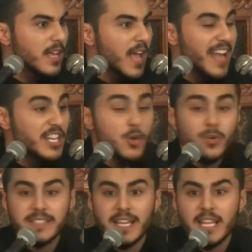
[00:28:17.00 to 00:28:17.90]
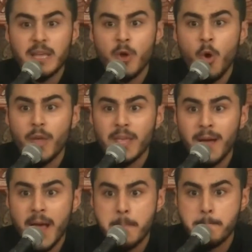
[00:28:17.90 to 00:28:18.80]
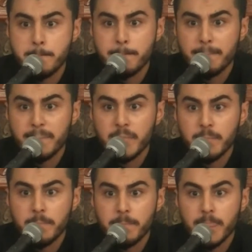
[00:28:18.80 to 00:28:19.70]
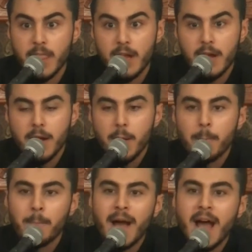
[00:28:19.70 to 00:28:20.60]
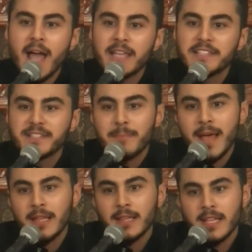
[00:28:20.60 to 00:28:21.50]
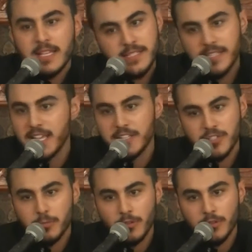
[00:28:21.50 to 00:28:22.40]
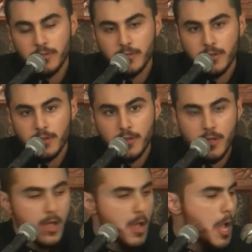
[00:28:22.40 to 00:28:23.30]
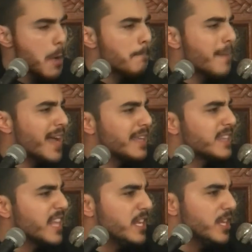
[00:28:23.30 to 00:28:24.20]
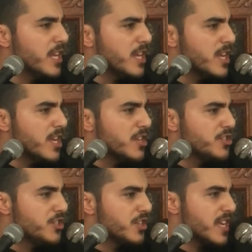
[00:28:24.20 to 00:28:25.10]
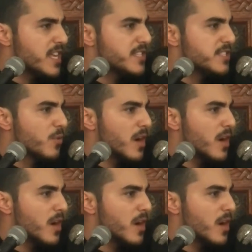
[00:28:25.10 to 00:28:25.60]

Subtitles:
and he would tell him, oh Imam, my smell is detestable. My lineage is